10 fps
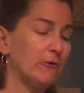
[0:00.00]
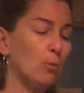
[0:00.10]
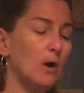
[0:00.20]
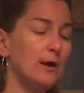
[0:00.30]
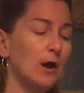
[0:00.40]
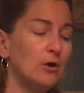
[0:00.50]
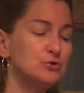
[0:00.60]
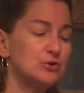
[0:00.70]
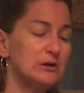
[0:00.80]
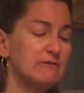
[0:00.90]
for
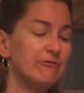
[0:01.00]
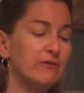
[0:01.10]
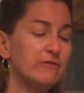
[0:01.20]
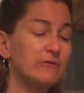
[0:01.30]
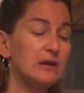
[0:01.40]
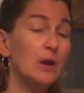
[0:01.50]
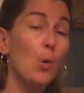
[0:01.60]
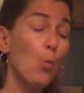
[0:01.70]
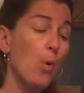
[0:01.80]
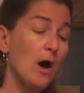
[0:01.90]

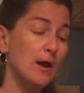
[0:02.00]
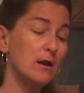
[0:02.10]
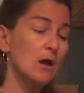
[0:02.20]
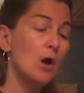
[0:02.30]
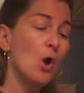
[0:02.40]
151.